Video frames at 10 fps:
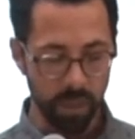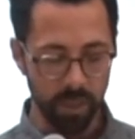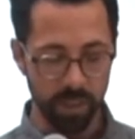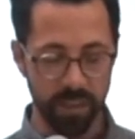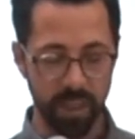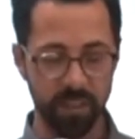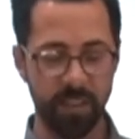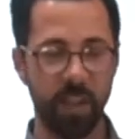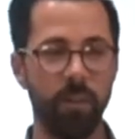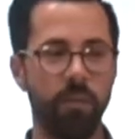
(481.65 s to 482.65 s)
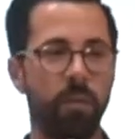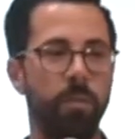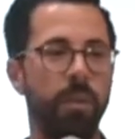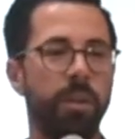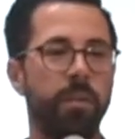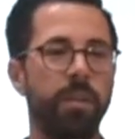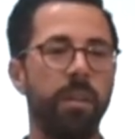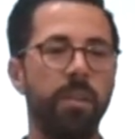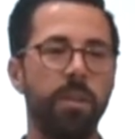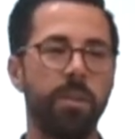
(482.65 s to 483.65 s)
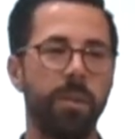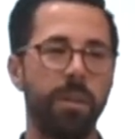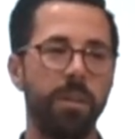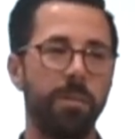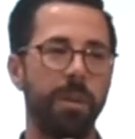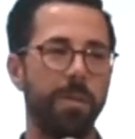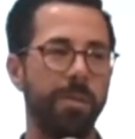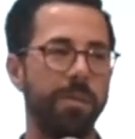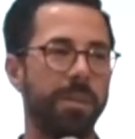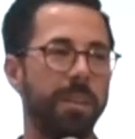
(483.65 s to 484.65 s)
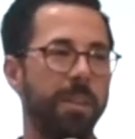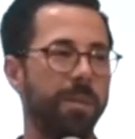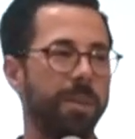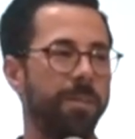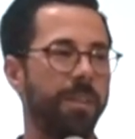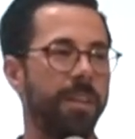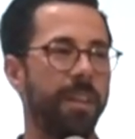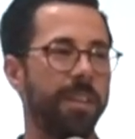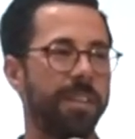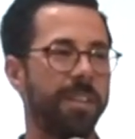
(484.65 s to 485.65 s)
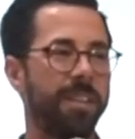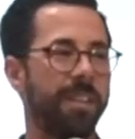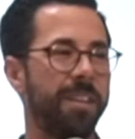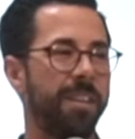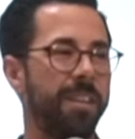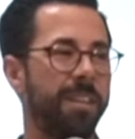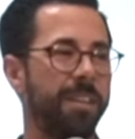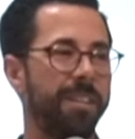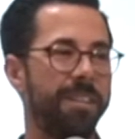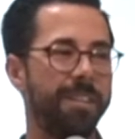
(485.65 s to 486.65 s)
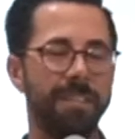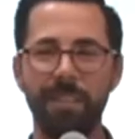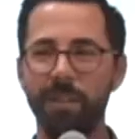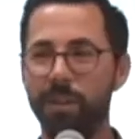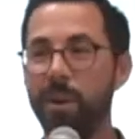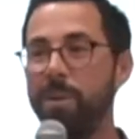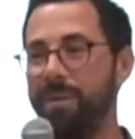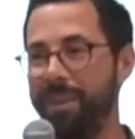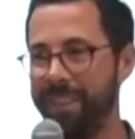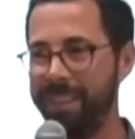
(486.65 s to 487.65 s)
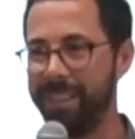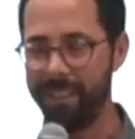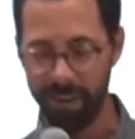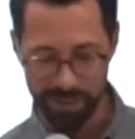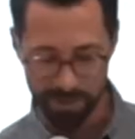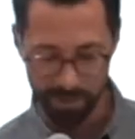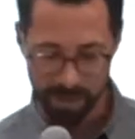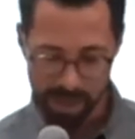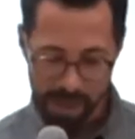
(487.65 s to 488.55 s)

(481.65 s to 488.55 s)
Does that sound familiar of another story in the Bible? Can anyone give a guess? Job. Awesome.